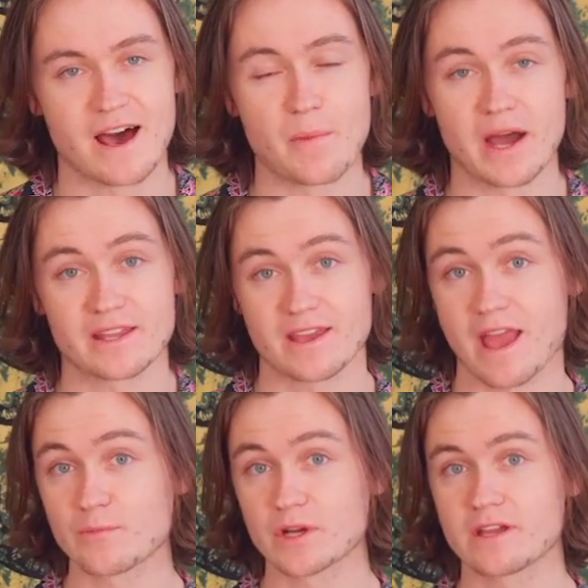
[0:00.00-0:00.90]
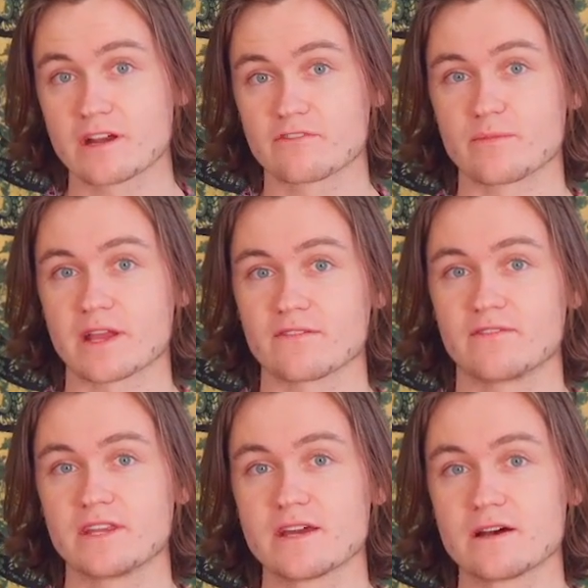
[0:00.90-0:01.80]
I buy camera gear for making
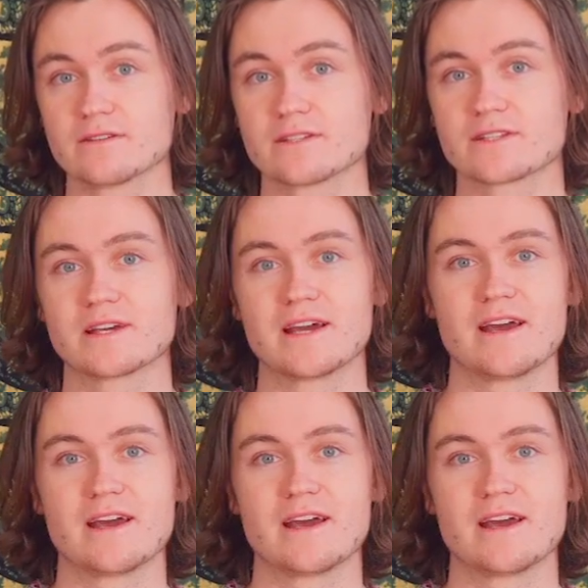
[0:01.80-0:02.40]
videos,